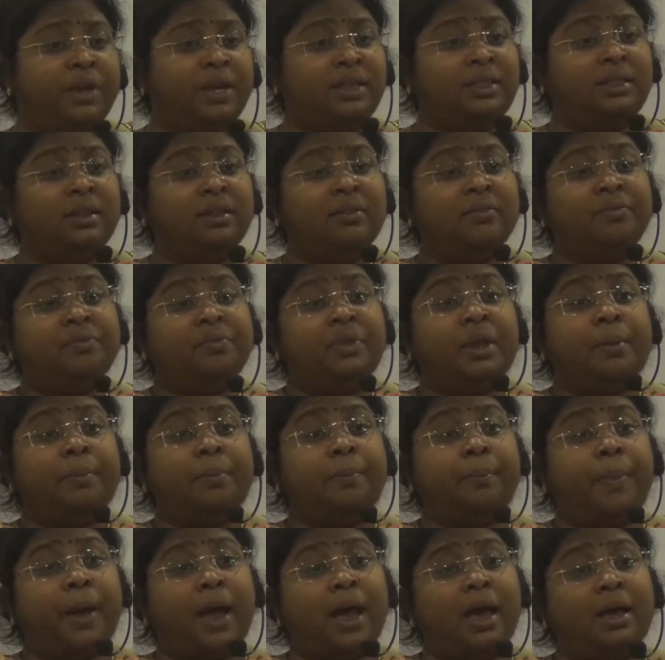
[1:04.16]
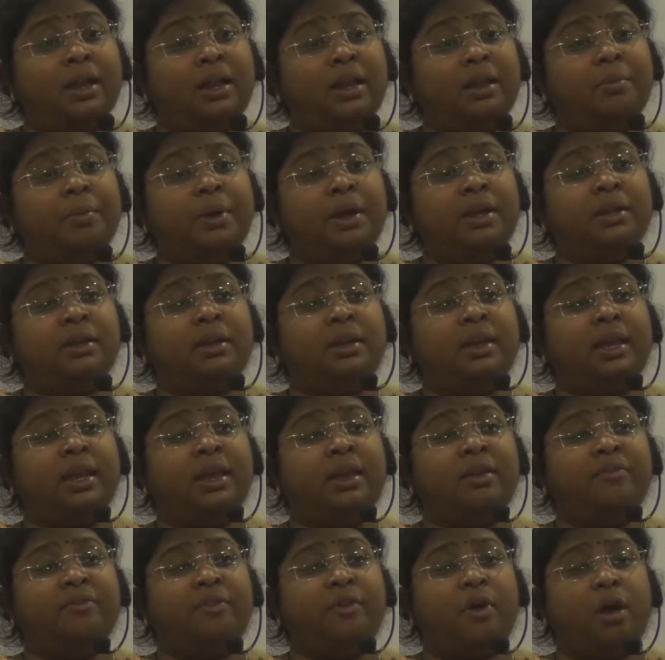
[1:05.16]
with
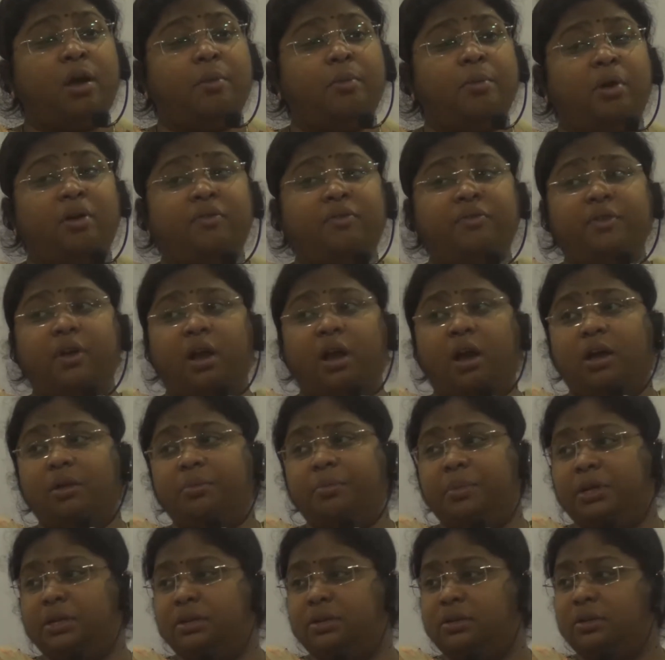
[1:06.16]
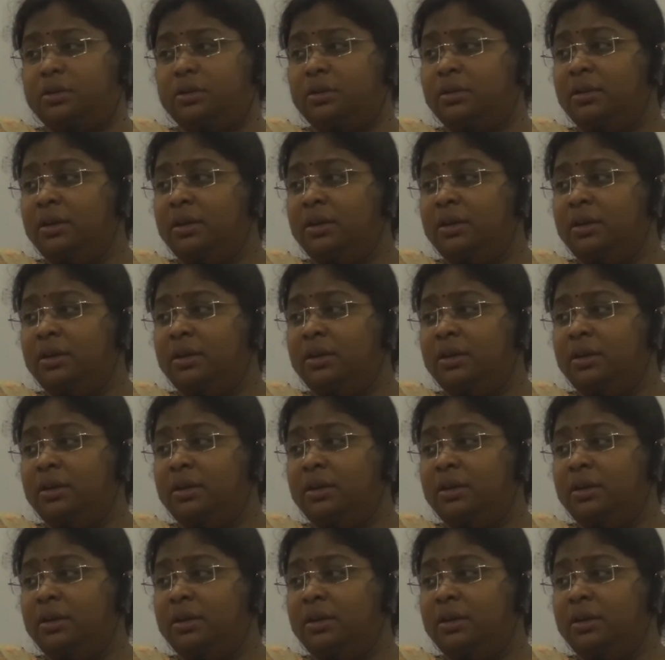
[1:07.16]
parliamentary form of government,